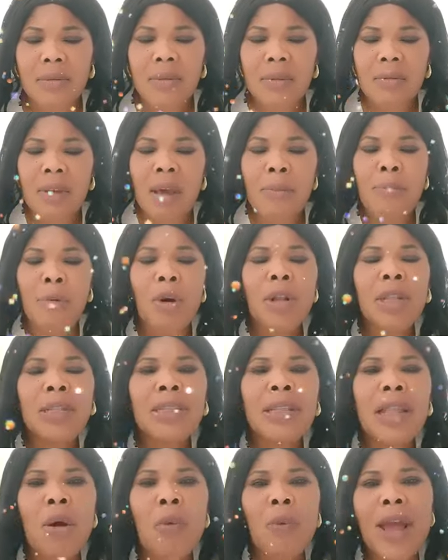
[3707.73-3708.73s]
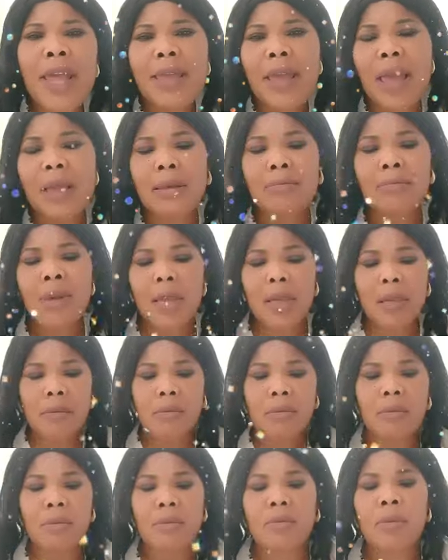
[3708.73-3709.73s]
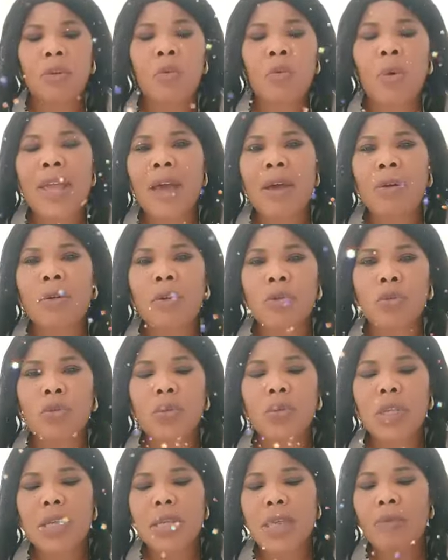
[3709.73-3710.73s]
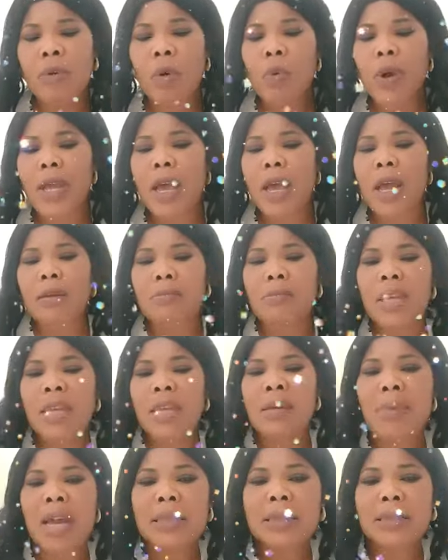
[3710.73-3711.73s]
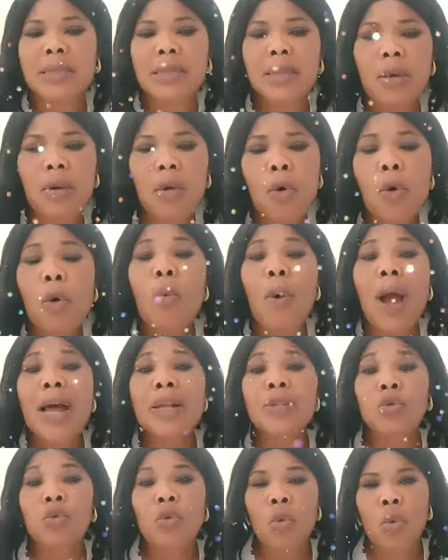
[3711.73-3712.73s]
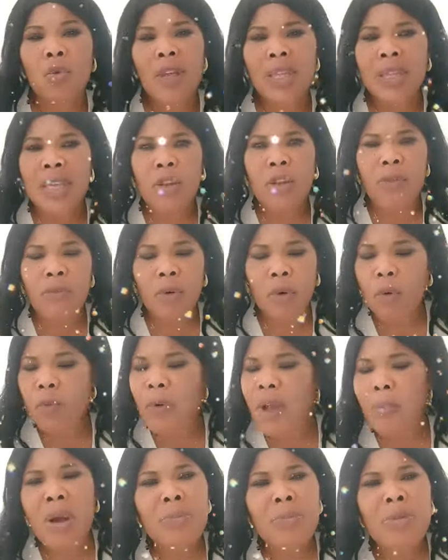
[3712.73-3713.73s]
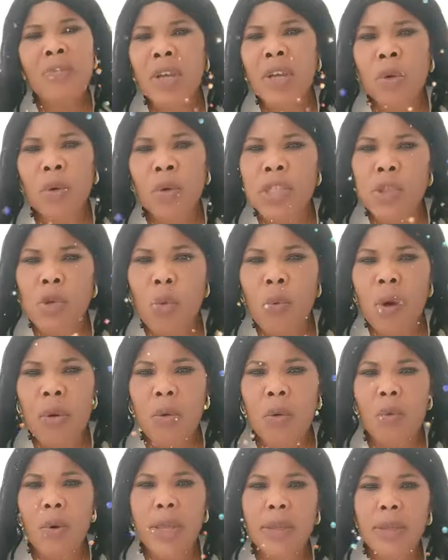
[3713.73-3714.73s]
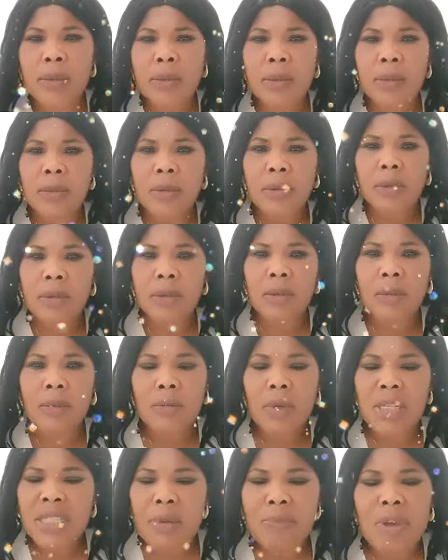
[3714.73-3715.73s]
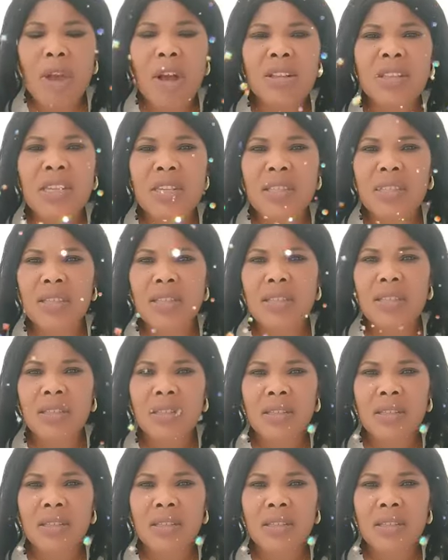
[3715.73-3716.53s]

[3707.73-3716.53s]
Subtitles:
Wa bolla wa yagbe. You know why you wrote to me, you know why you are biggie mazin. Who was soon with the never wa wami wa no see work way. What is beyond this?